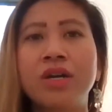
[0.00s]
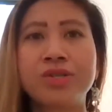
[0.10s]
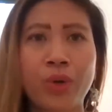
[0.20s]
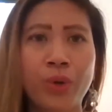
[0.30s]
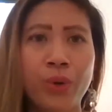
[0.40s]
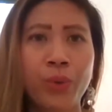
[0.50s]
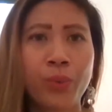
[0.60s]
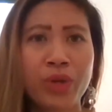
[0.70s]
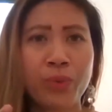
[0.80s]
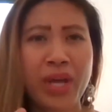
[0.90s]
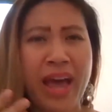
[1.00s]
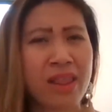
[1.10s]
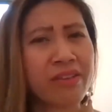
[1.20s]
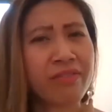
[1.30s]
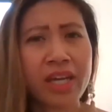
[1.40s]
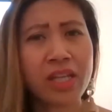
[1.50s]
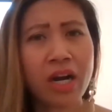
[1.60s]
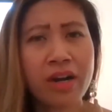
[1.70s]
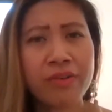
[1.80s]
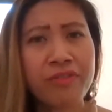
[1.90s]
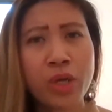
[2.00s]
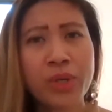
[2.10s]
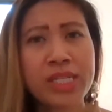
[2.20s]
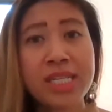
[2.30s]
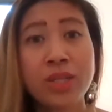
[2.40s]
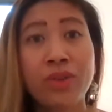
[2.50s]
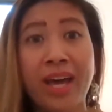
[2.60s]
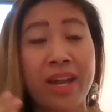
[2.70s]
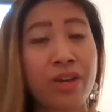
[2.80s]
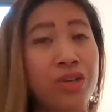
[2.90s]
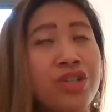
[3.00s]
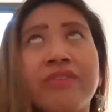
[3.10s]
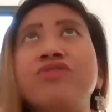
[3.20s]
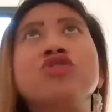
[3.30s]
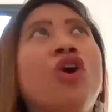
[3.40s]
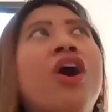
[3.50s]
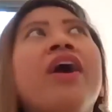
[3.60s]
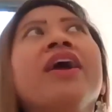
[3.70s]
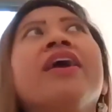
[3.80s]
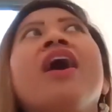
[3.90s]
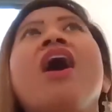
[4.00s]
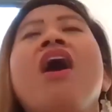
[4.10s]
so when we elevate our frequency to the energy of joy,